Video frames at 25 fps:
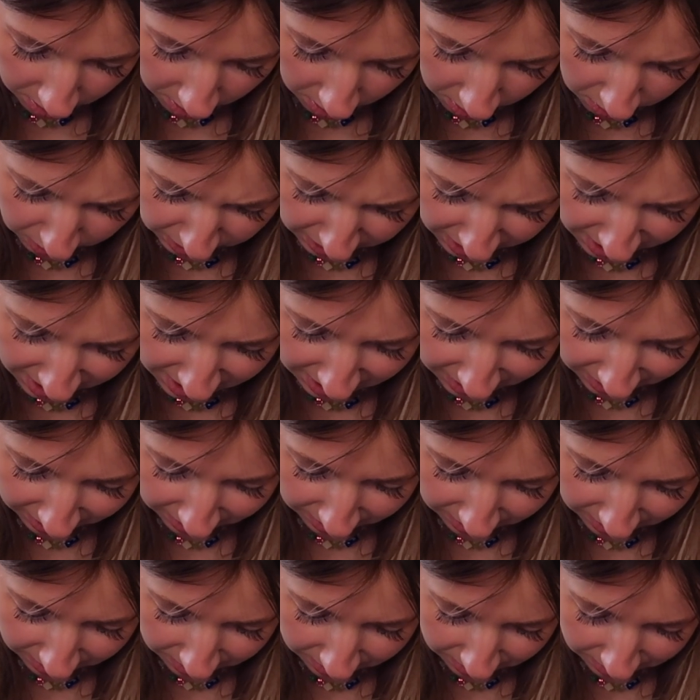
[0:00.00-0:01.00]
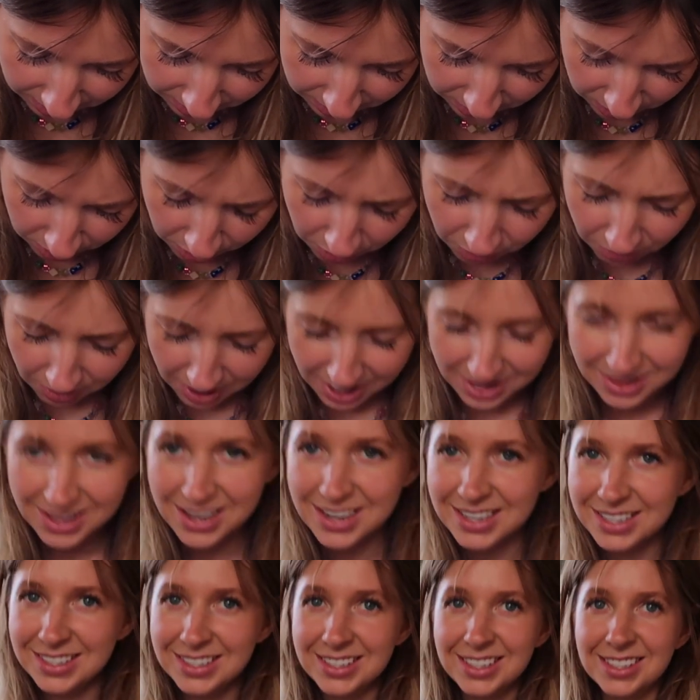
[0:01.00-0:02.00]
Okay. Alright,
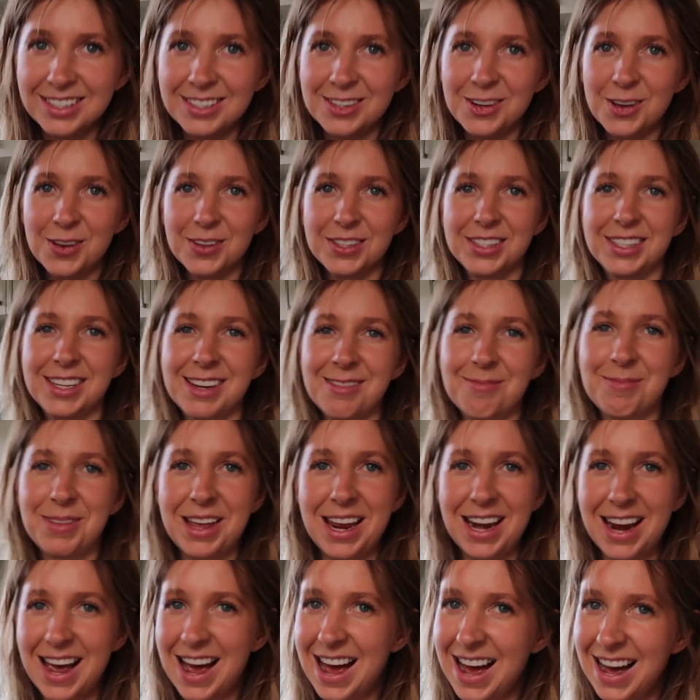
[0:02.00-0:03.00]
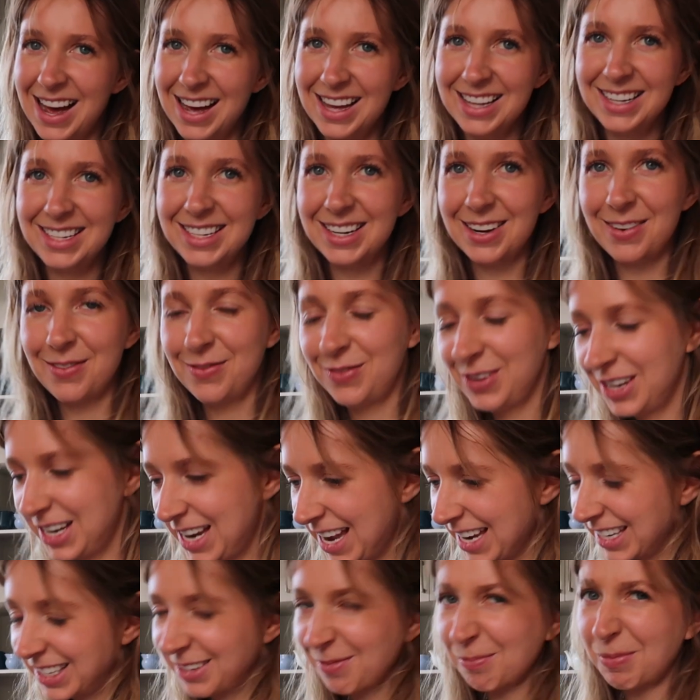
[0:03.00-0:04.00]
that does not seem that hard. I feel
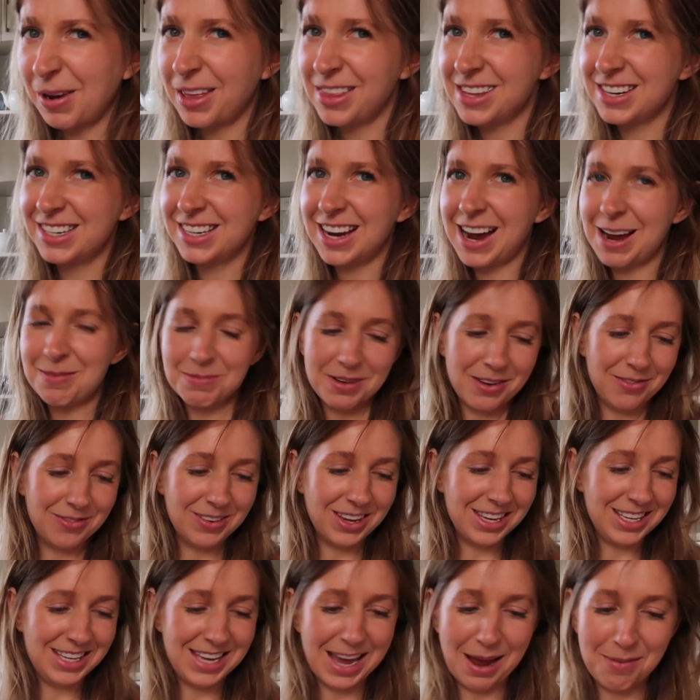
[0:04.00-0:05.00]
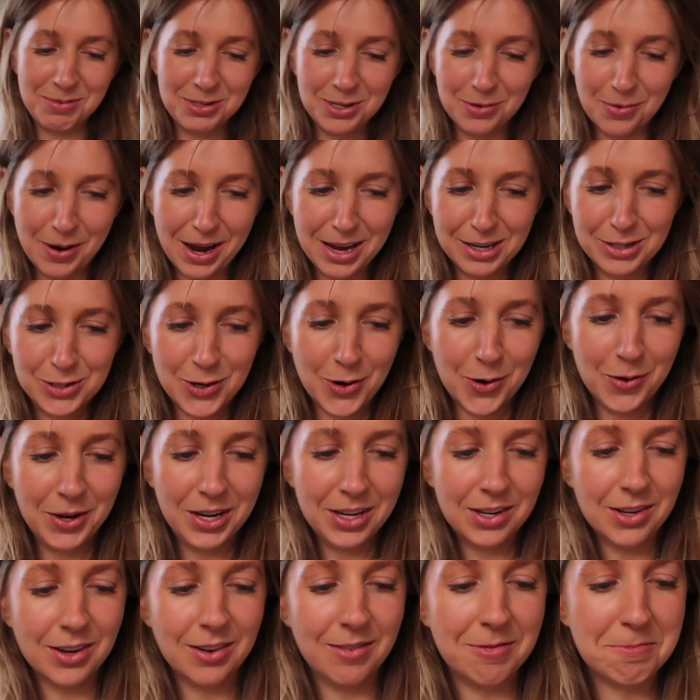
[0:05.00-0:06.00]
like by the time I've yacked away, I totally
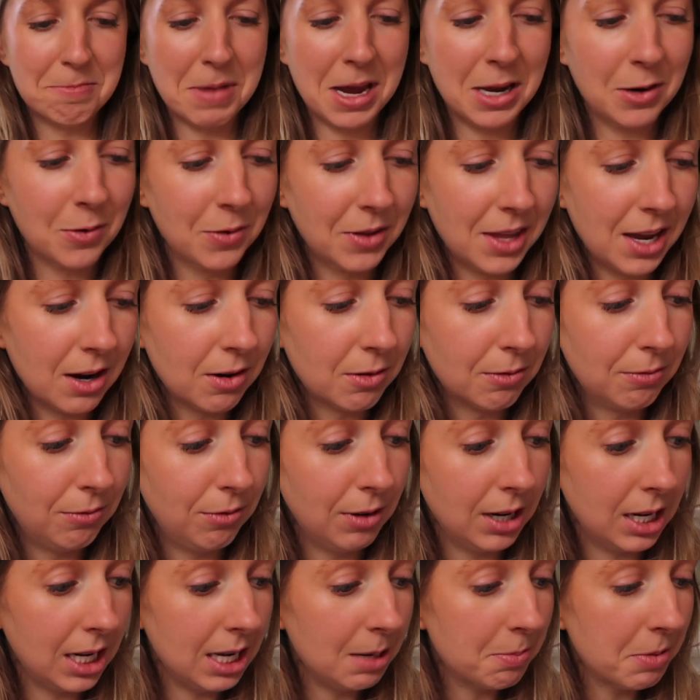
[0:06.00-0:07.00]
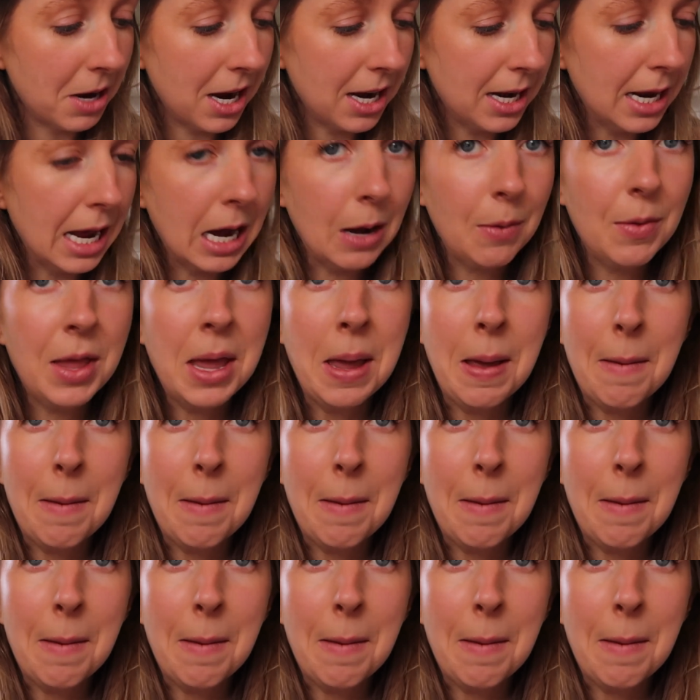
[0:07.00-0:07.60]
could have made all that already by now.